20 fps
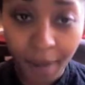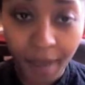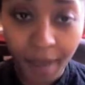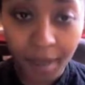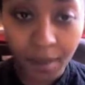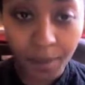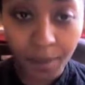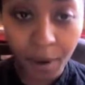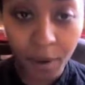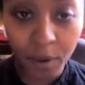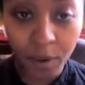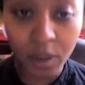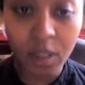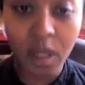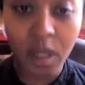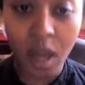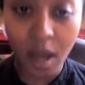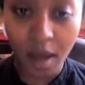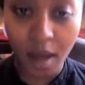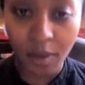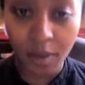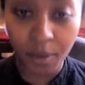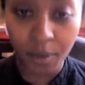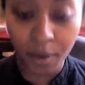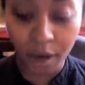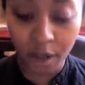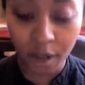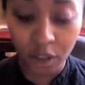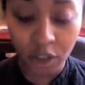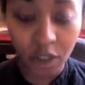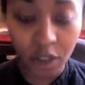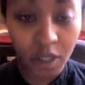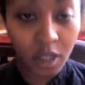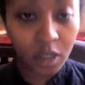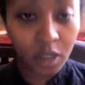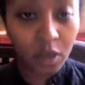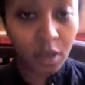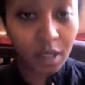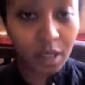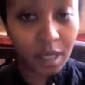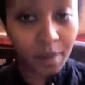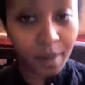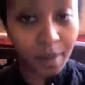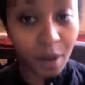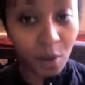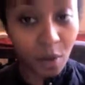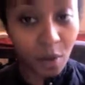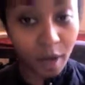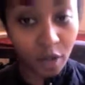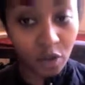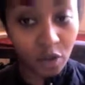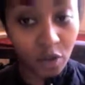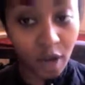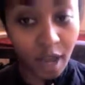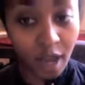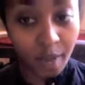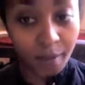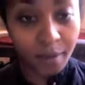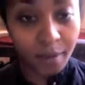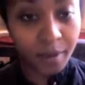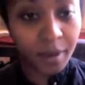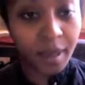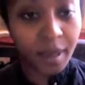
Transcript: as opposed to on the brush. So I take my 1 drop